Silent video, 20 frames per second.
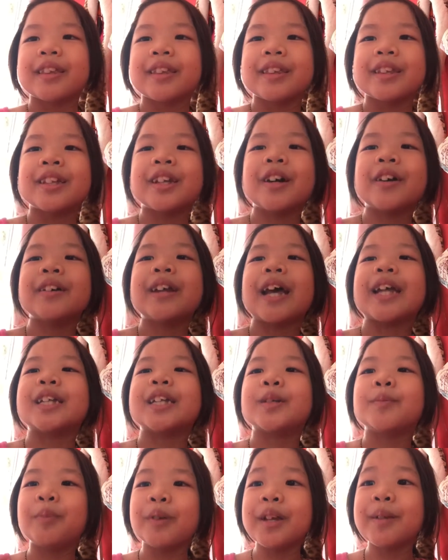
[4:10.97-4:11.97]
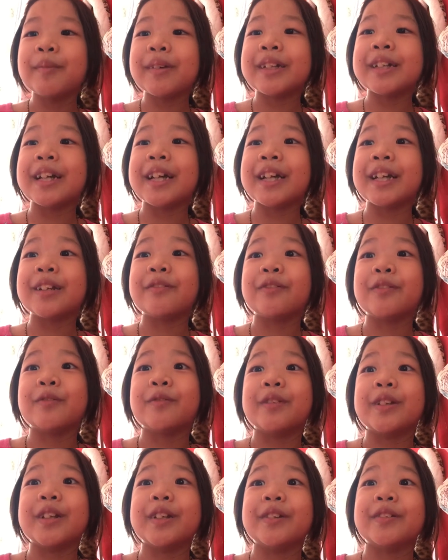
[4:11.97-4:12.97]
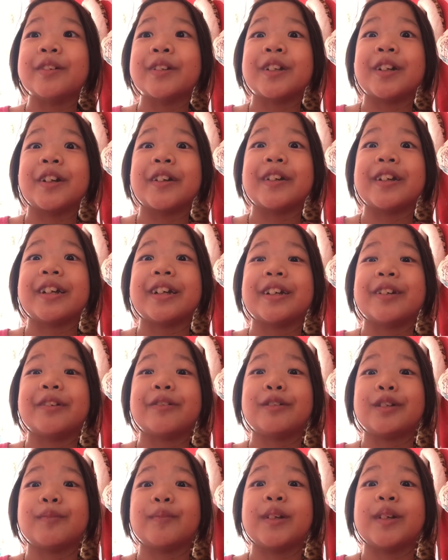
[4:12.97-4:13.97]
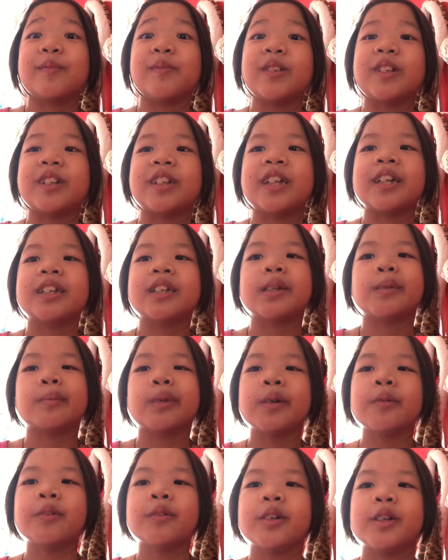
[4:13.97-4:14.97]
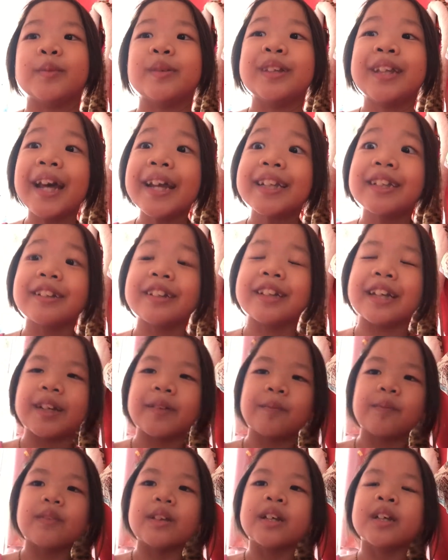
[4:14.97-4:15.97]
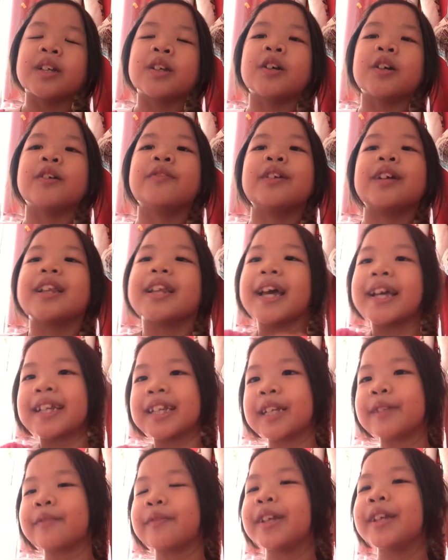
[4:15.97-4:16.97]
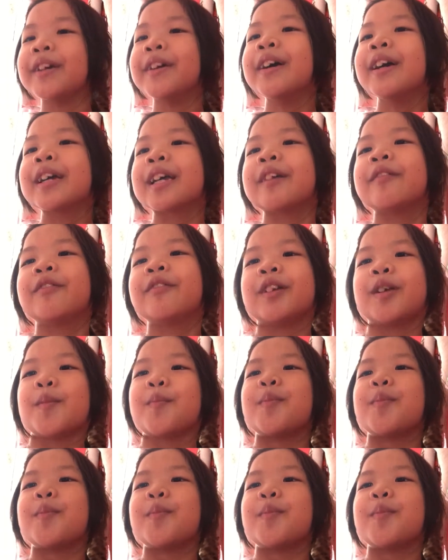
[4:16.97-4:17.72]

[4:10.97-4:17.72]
so that's pretty much the end of the video sorry I always make mistakes in my words but that's okay so if you like this video give it a